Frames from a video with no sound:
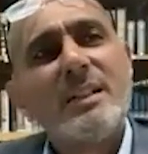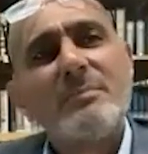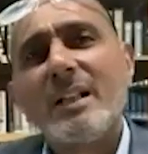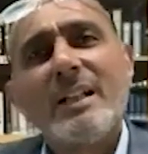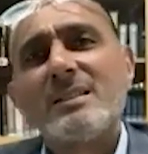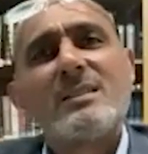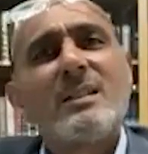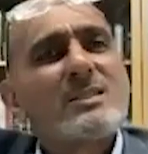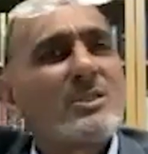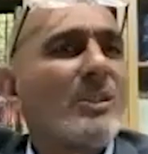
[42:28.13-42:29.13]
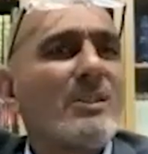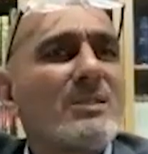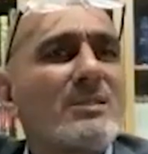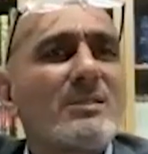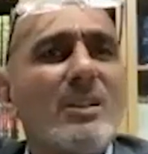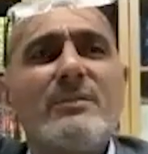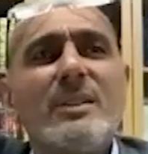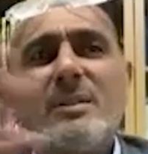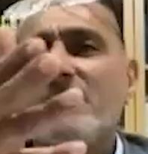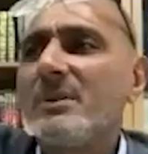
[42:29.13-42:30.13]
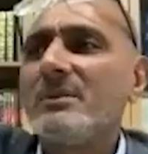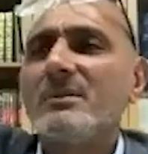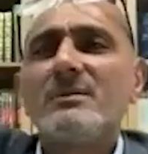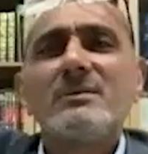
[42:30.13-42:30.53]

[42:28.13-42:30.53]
by scholars, not available